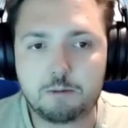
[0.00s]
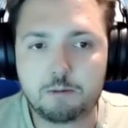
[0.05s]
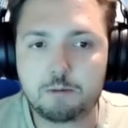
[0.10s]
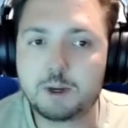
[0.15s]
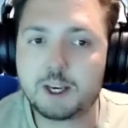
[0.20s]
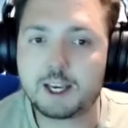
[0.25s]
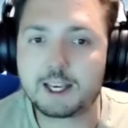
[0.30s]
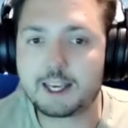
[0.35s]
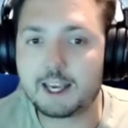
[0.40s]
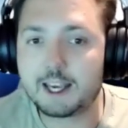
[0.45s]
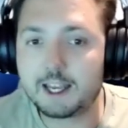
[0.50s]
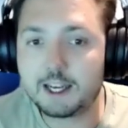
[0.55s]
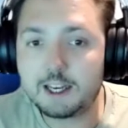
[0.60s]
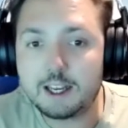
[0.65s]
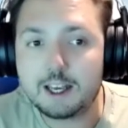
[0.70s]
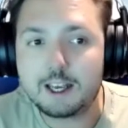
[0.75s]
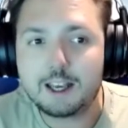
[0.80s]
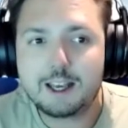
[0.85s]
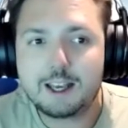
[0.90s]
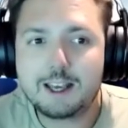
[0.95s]
But
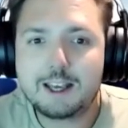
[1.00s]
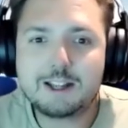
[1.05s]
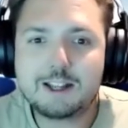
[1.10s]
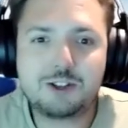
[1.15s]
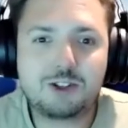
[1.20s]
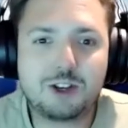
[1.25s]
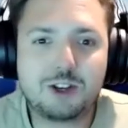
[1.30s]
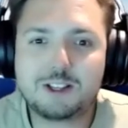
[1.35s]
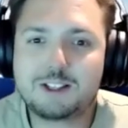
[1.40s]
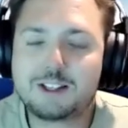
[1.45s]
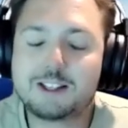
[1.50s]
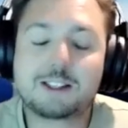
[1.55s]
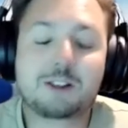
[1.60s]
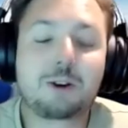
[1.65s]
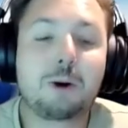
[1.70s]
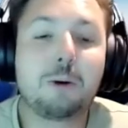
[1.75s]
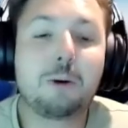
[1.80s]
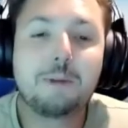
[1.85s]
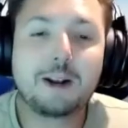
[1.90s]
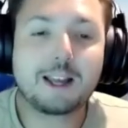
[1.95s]
again, just as
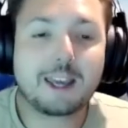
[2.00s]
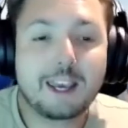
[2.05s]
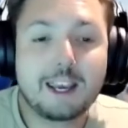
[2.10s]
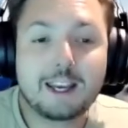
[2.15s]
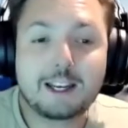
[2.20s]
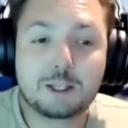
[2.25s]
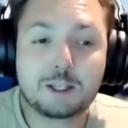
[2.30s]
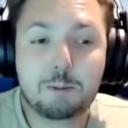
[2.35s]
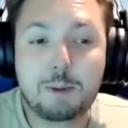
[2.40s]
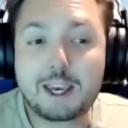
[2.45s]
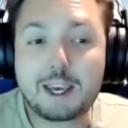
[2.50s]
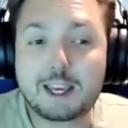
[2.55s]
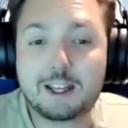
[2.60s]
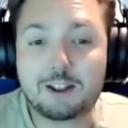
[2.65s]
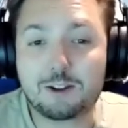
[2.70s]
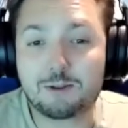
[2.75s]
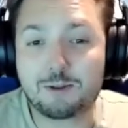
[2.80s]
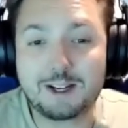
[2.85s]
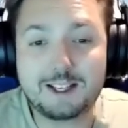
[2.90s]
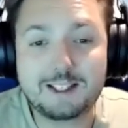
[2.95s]
complicated as
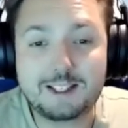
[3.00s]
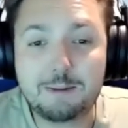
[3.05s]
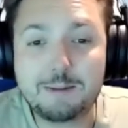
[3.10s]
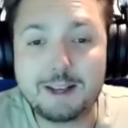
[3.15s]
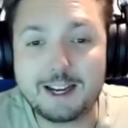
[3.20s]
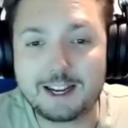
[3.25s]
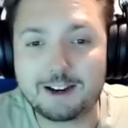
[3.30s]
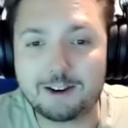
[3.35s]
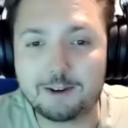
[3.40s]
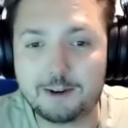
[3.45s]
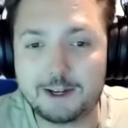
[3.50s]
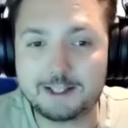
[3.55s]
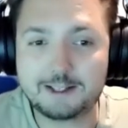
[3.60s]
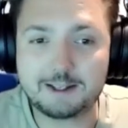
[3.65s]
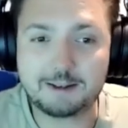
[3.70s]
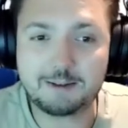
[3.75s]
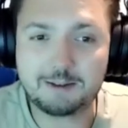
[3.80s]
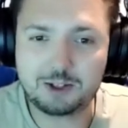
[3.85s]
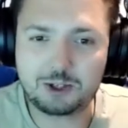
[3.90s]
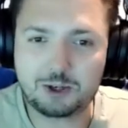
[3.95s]
picking the right simulator is,